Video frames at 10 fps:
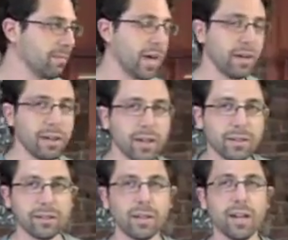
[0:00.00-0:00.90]

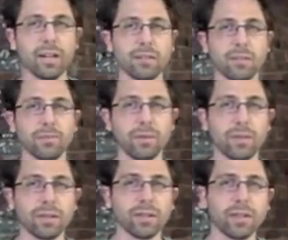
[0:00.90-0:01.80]
Pyrex glass or
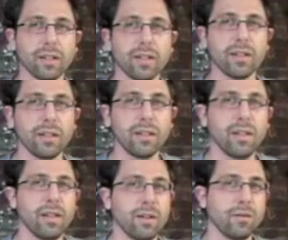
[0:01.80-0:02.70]
borosilicate,
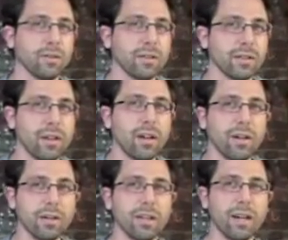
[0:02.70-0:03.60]
mm -hmm. which is a
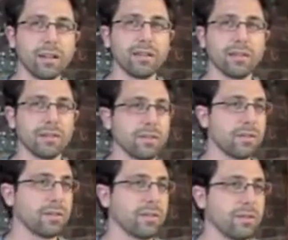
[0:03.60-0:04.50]
hard glass that
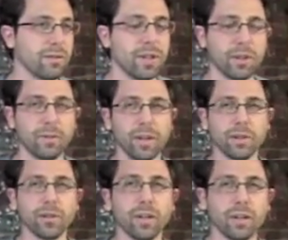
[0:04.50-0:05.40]
was developed by
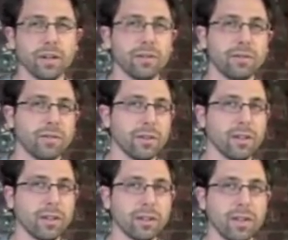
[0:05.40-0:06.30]
Corning for
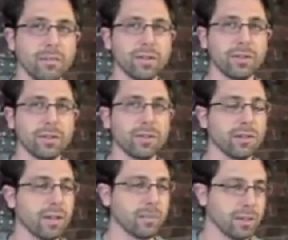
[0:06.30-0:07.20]
the chemist
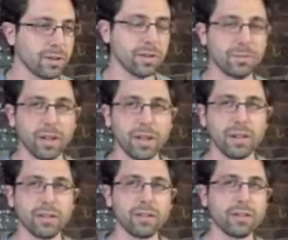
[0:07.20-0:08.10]
chemistry
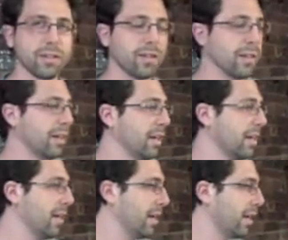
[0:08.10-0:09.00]
supply industry,
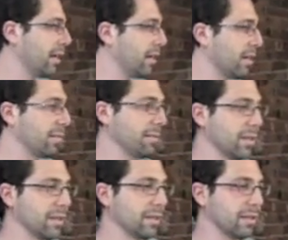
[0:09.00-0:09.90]
and um,
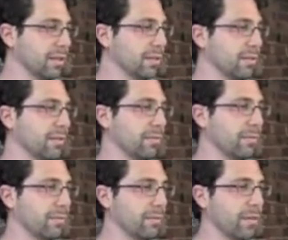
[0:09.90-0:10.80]
it's just
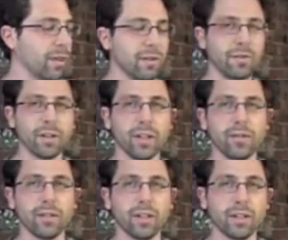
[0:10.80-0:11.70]
very
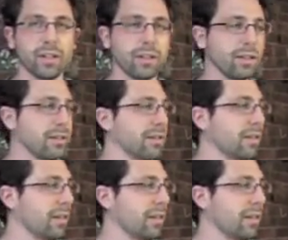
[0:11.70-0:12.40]
forgiving and